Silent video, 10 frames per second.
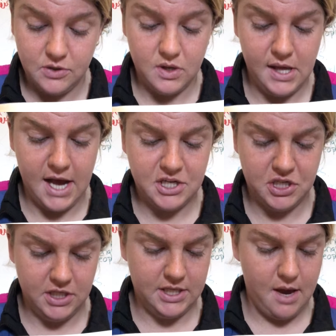So
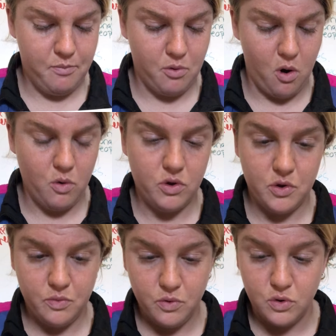elections that broke
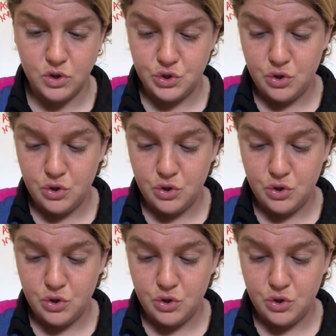the rules.